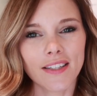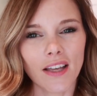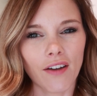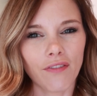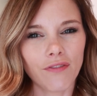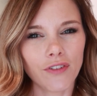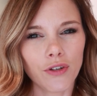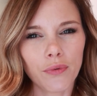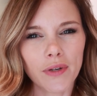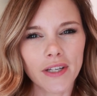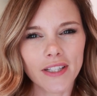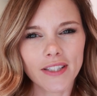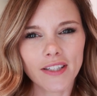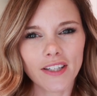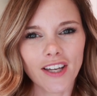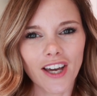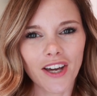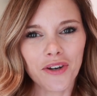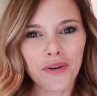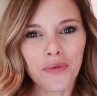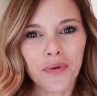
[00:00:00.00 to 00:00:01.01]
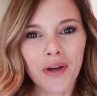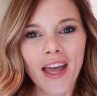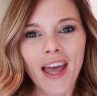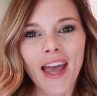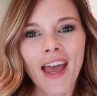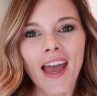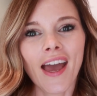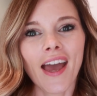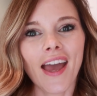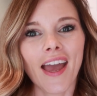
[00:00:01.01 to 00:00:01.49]
a few weeks ago
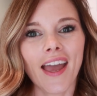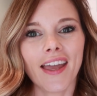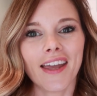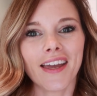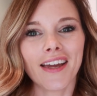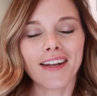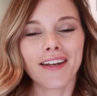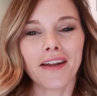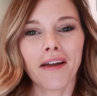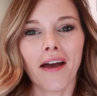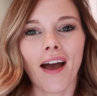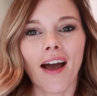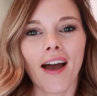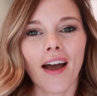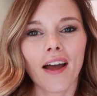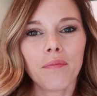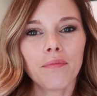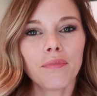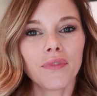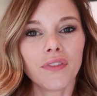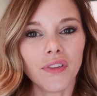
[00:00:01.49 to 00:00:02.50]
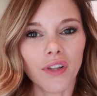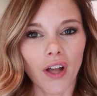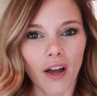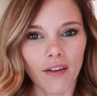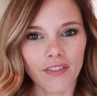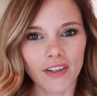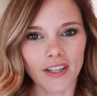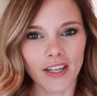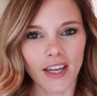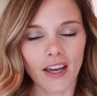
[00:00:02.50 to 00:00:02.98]
and I'm
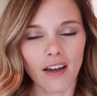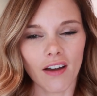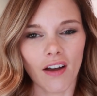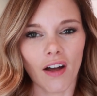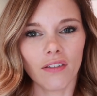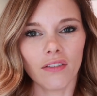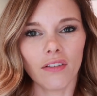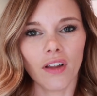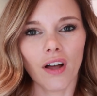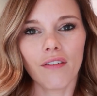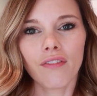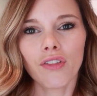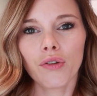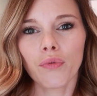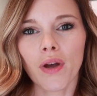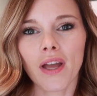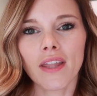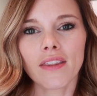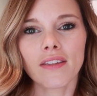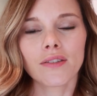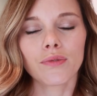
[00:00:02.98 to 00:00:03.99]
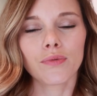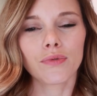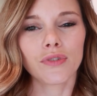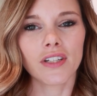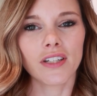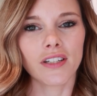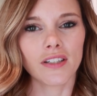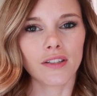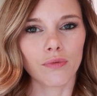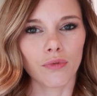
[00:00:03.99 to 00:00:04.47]
loving it. I love the way this
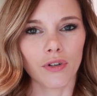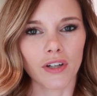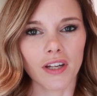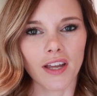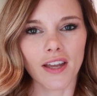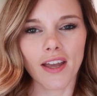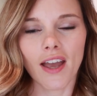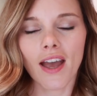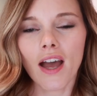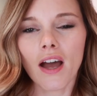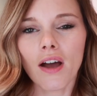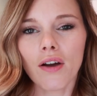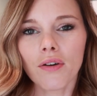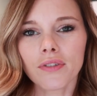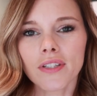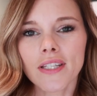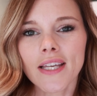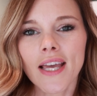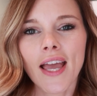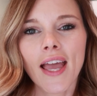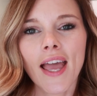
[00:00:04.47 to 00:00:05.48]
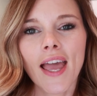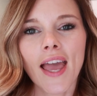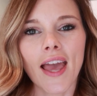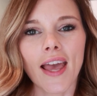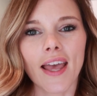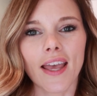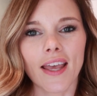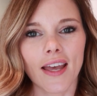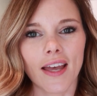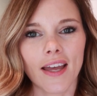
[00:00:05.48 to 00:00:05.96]
routine is working out
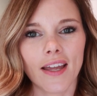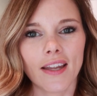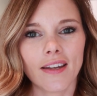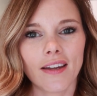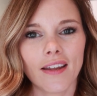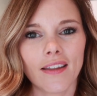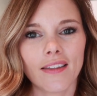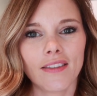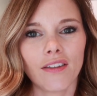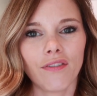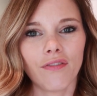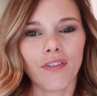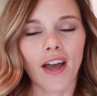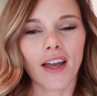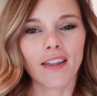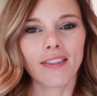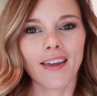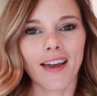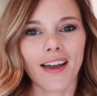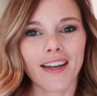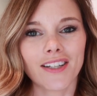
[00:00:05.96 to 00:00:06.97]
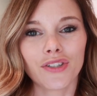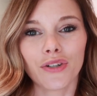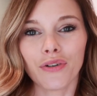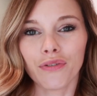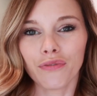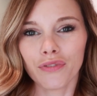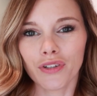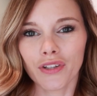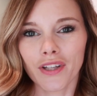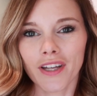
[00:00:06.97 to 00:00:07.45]
and the fact that I
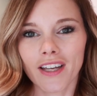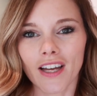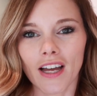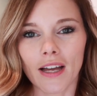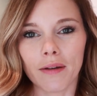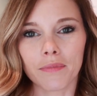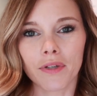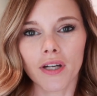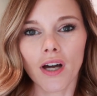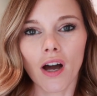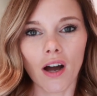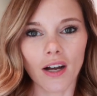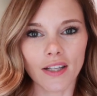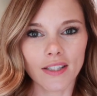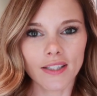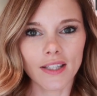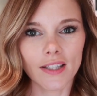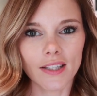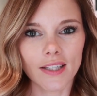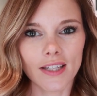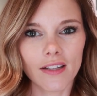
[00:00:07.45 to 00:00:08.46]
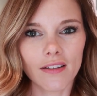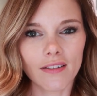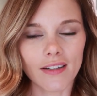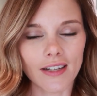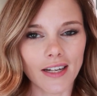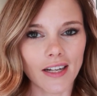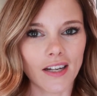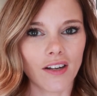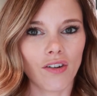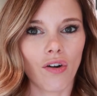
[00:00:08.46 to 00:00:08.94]
don't feel like I'm constantly
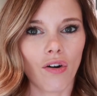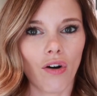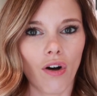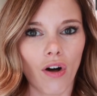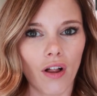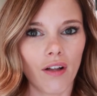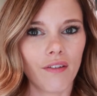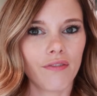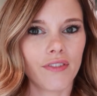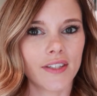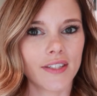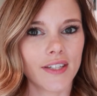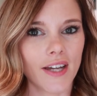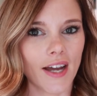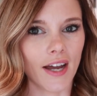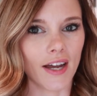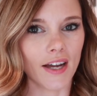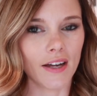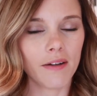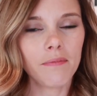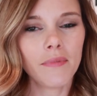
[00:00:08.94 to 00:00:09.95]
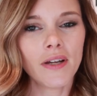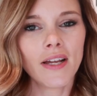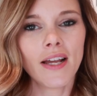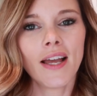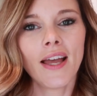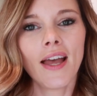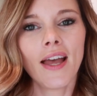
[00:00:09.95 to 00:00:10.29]
cleaning all of the time